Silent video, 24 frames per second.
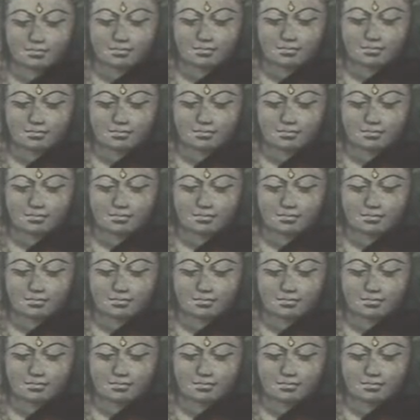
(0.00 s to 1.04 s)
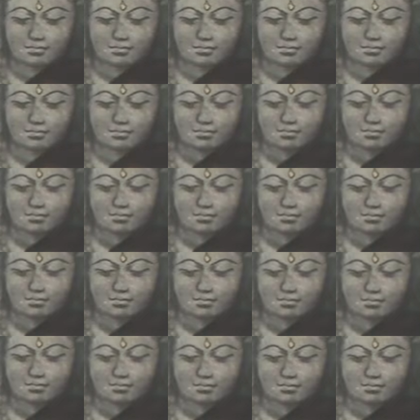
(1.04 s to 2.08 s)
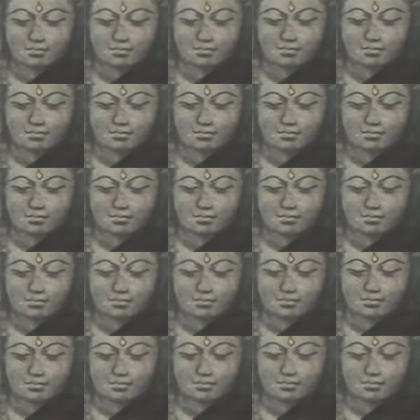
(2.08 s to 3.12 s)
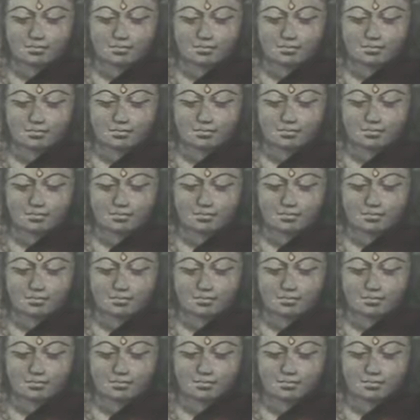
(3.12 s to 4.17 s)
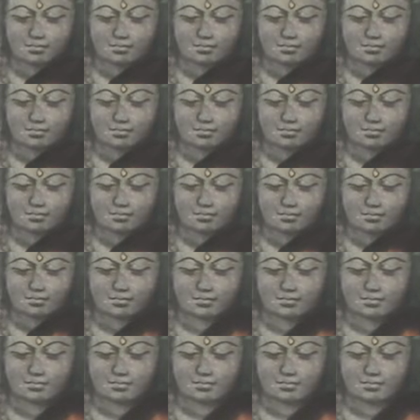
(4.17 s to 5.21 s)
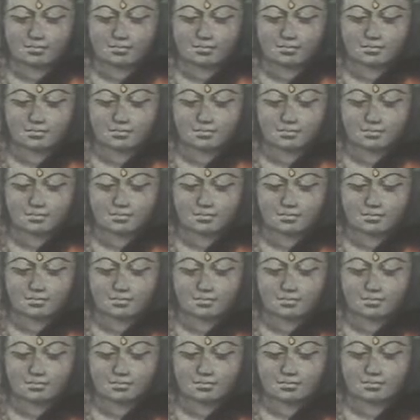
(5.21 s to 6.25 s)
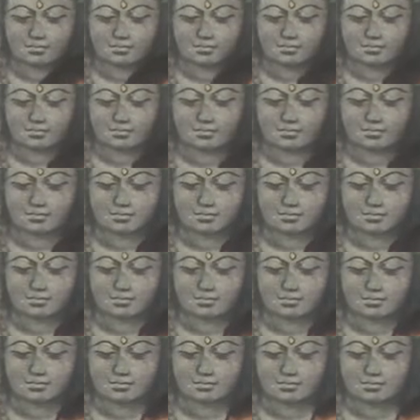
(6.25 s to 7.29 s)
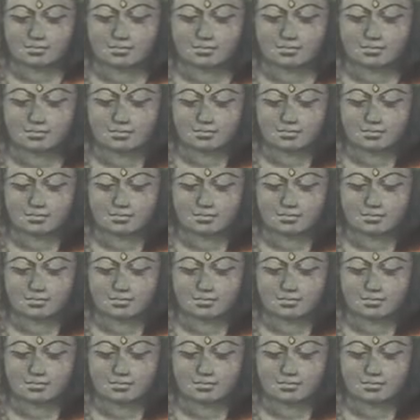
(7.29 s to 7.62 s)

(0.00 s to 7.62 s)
(silent)